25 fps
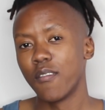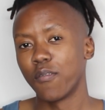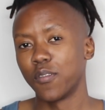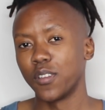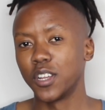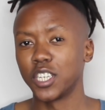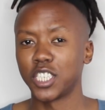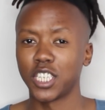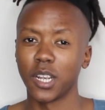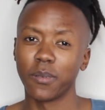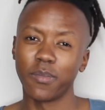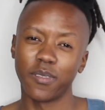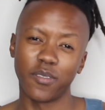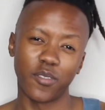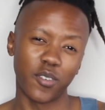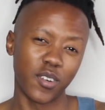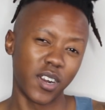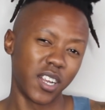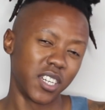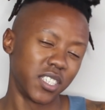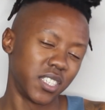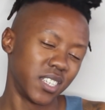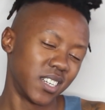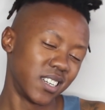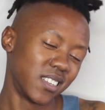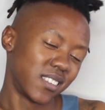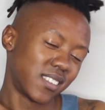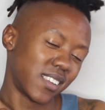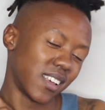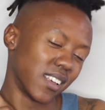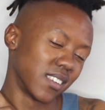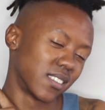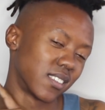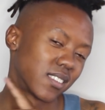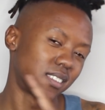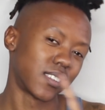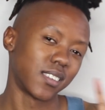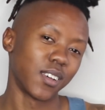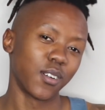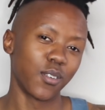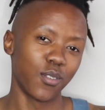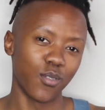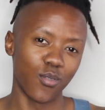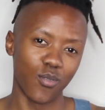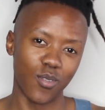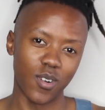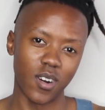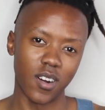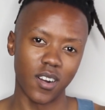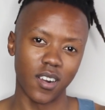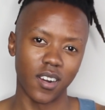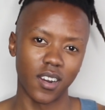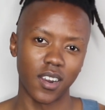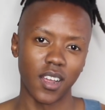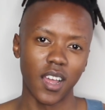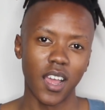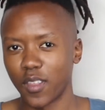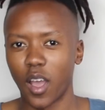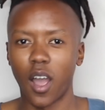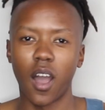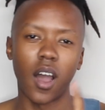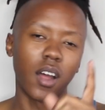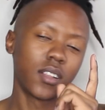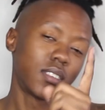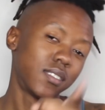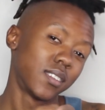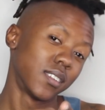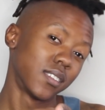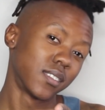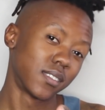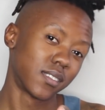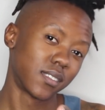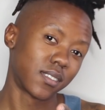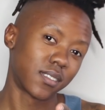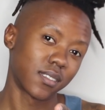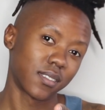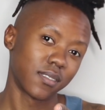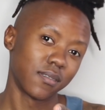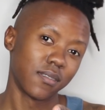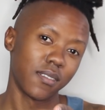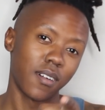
for The Shape of Water and she didn't say a single word. The Artist,